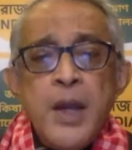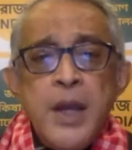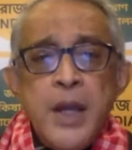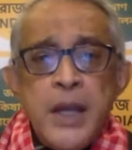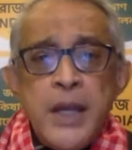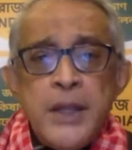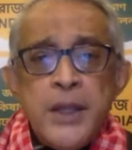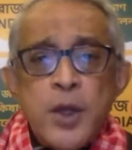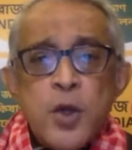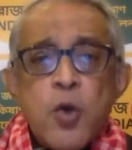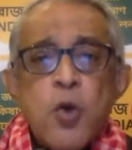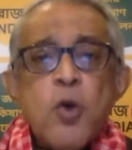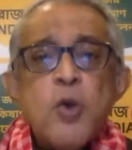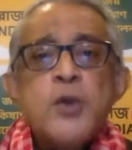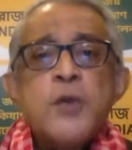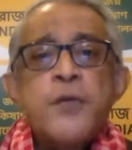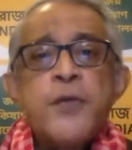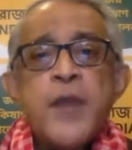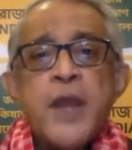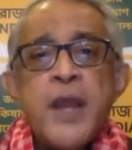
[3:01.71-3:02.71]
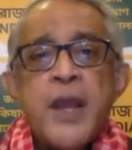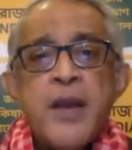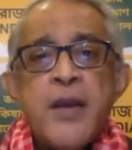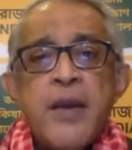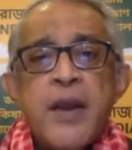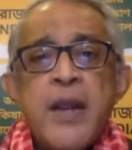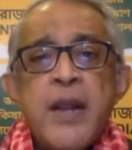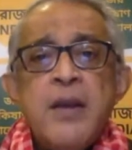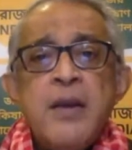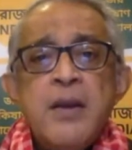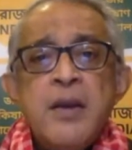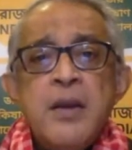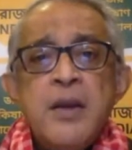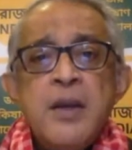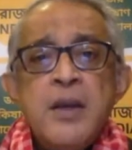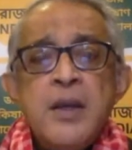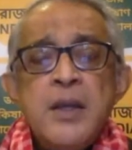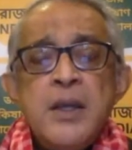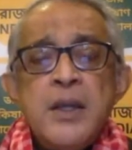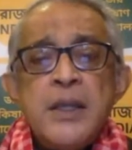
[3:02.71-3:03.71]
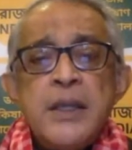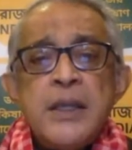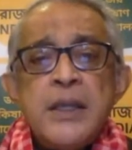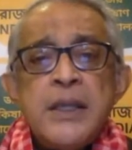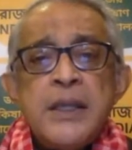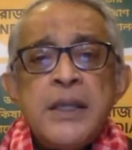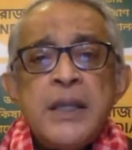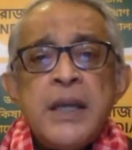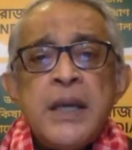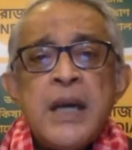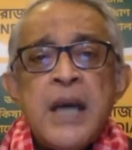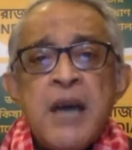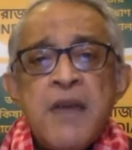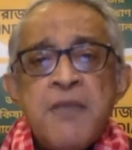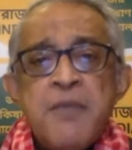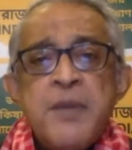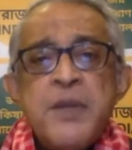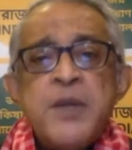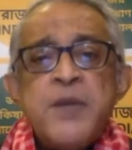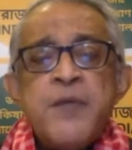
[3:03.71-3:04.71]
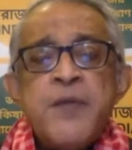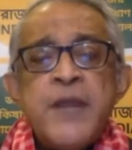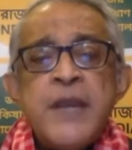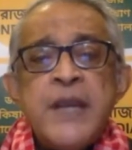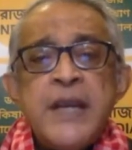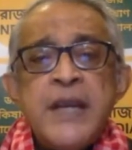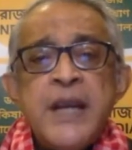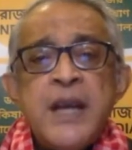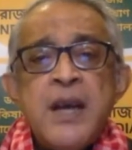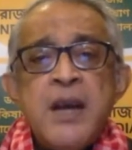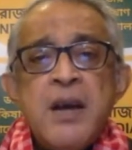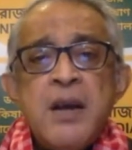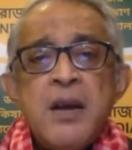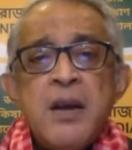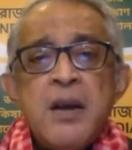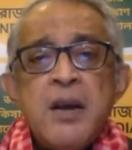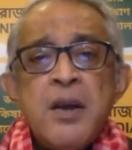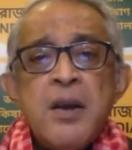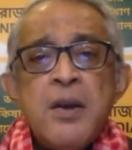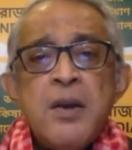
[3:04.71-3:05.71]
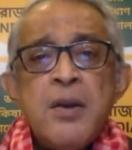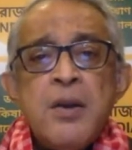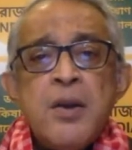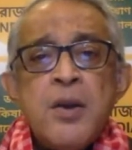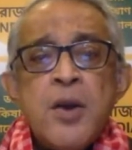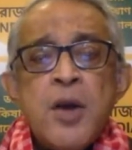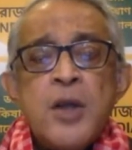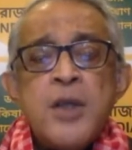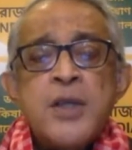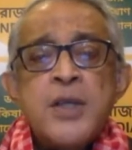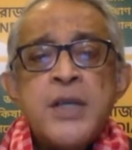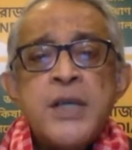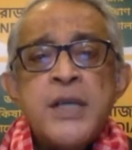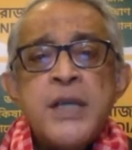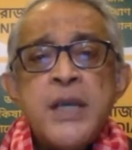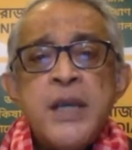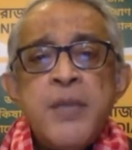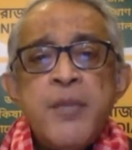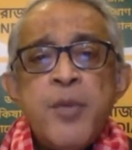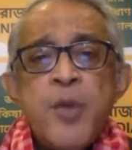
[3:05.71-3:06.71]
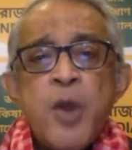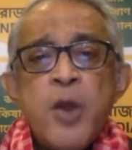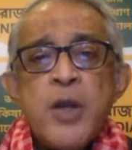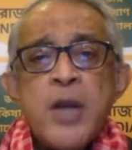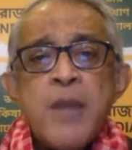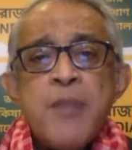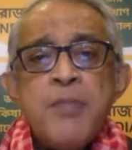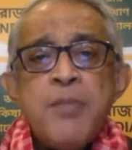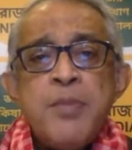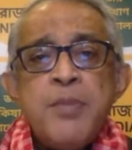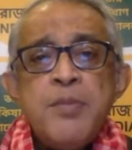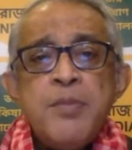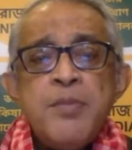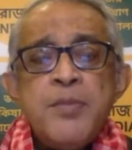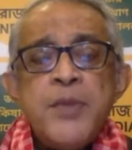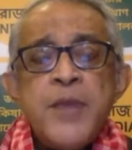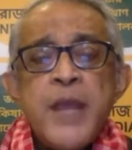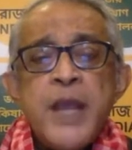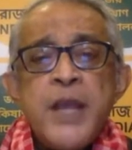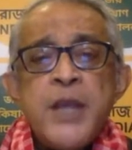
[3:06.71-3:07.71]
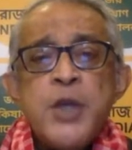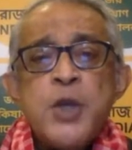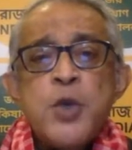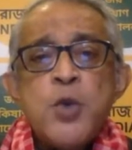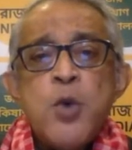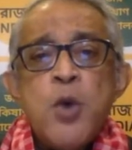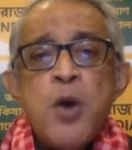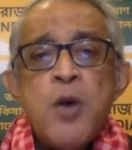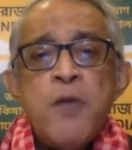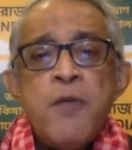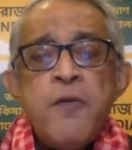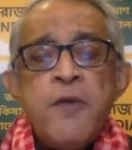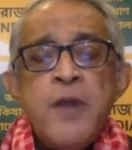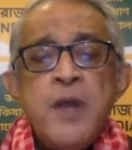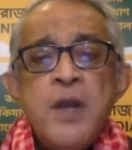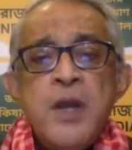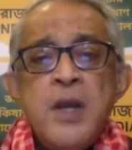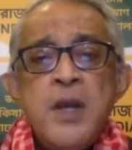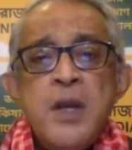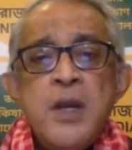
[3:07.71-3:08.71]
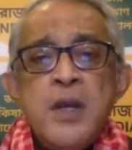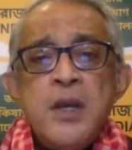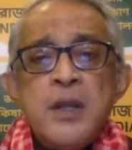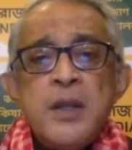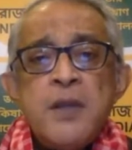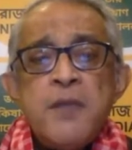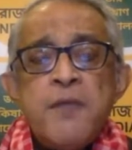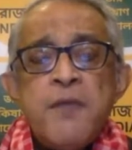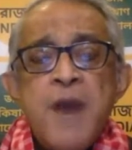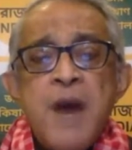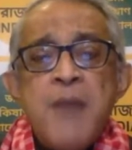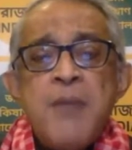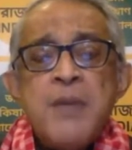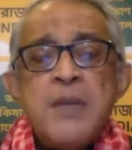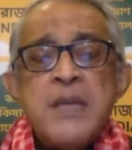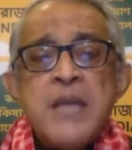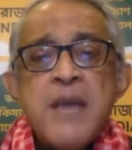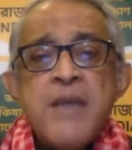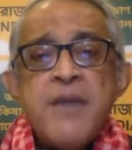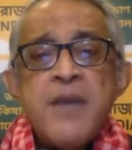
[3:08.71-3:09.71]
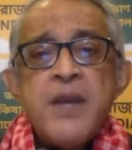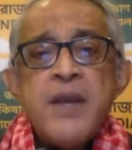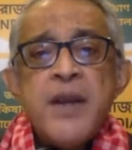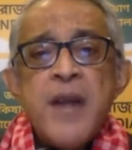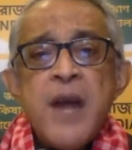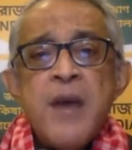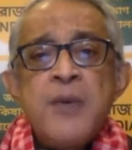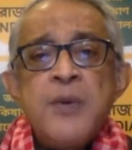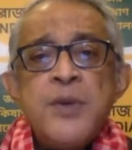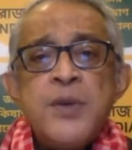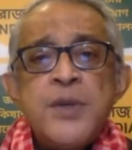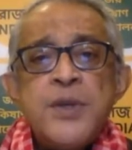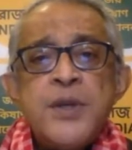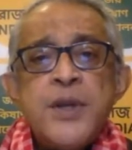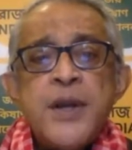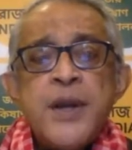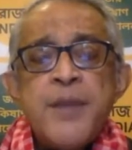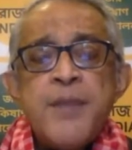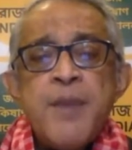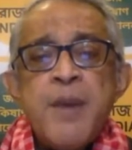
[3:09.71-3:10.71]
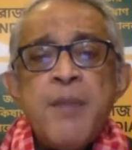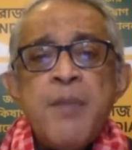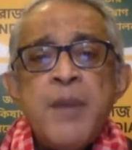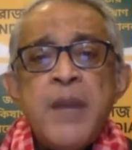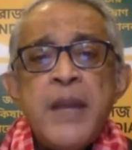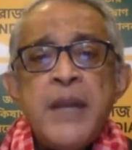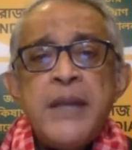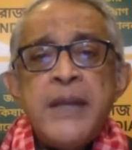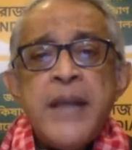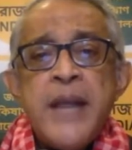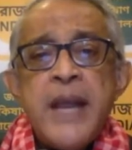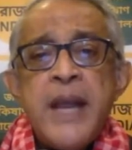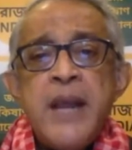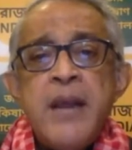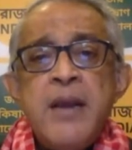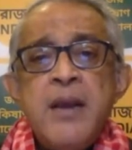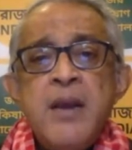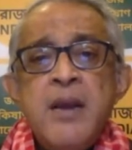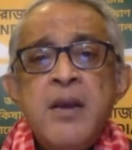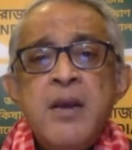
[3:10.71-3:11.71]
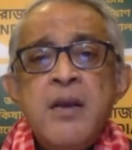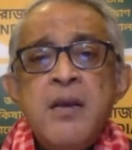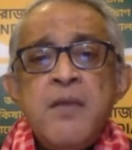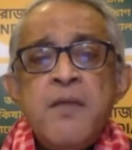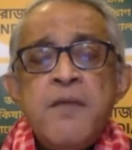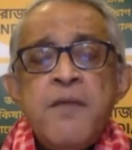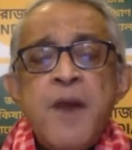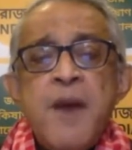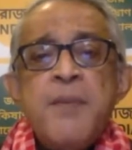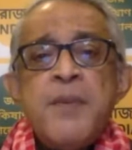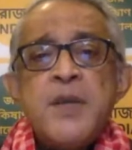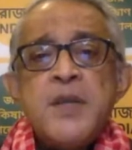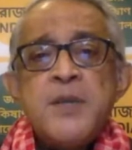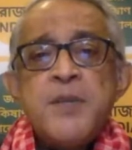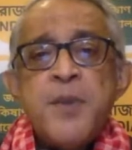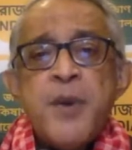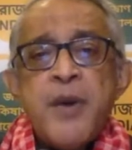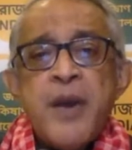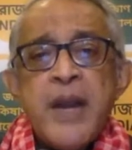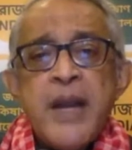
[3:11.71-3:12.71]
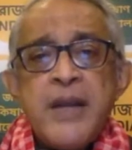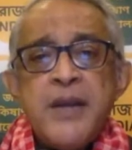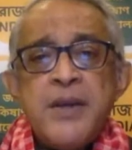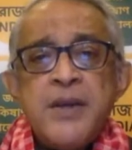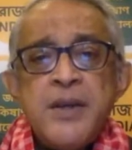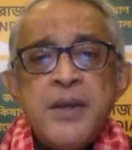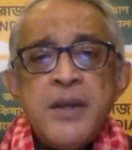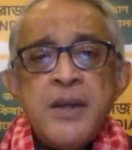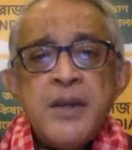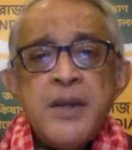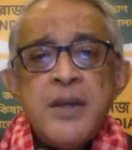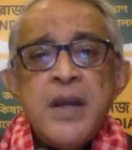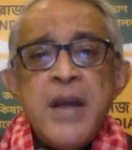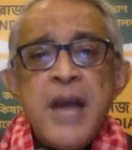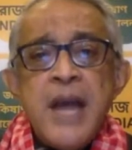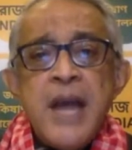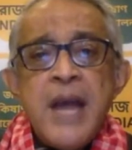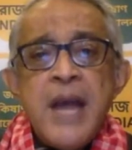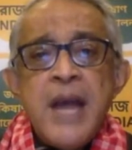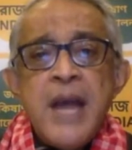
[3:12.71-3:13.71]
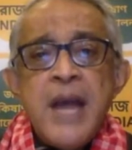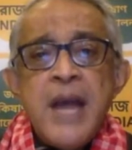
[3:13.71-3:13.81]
In the course of the hearing, the government of India constantly brought up the issue of the farmers having announced a Republic Day farmers parade at Delhi.